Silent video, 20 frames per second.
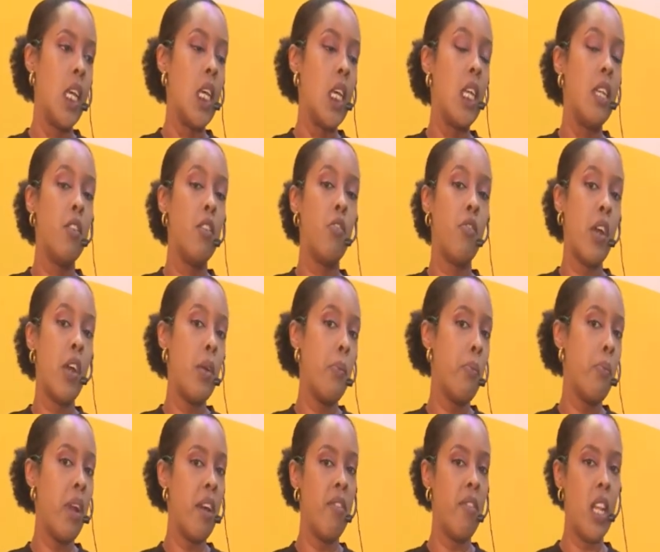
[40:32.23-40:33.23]
It is very
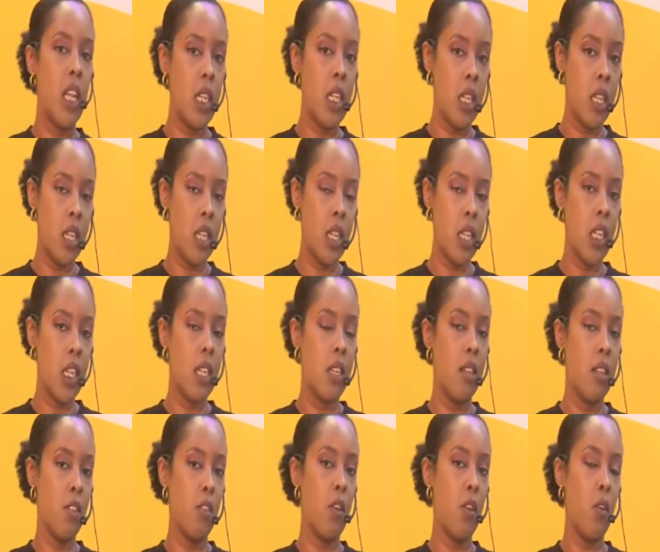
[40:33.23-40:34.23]
prevalent.
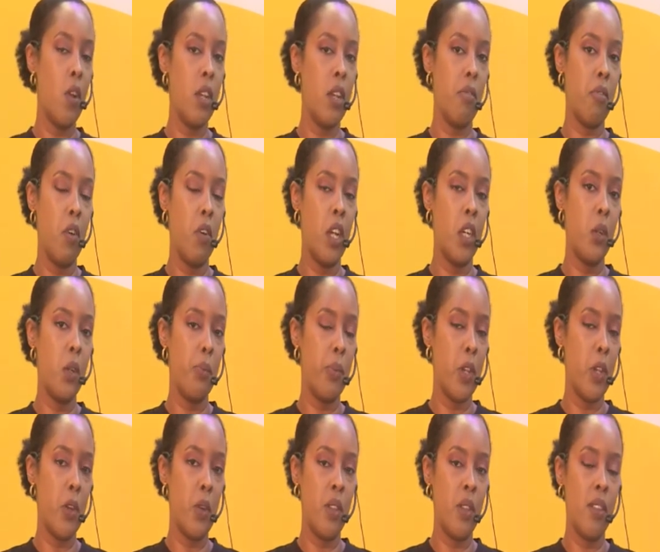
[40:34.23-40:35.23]
It is not only for
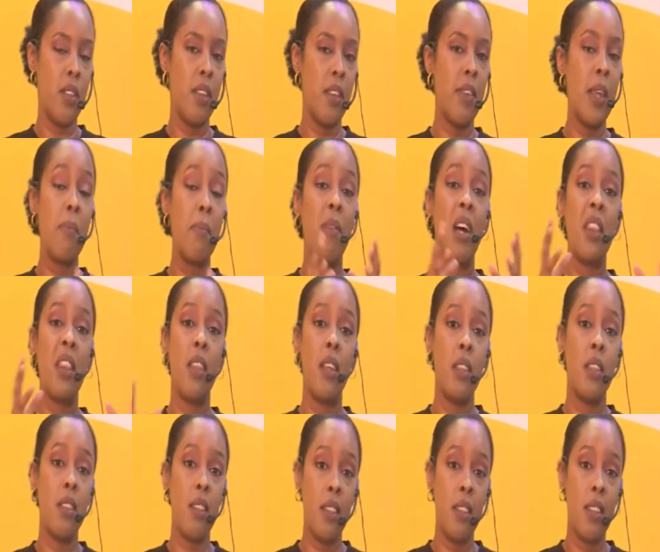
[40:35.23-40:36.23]
entrepreneurs, even
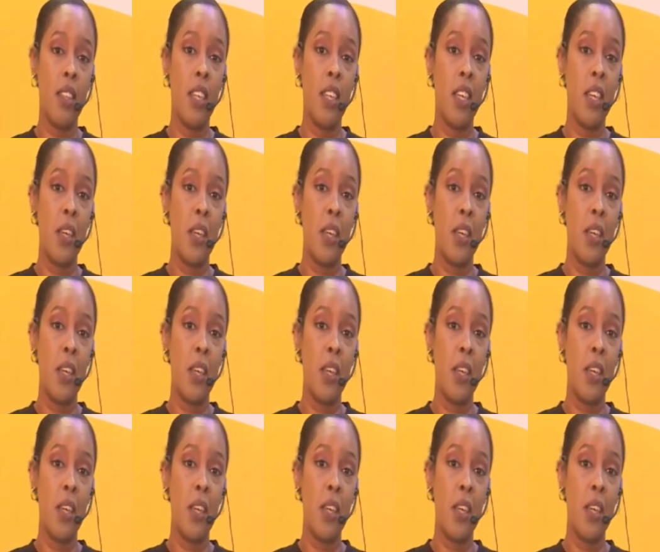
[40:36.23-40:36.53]
mothers.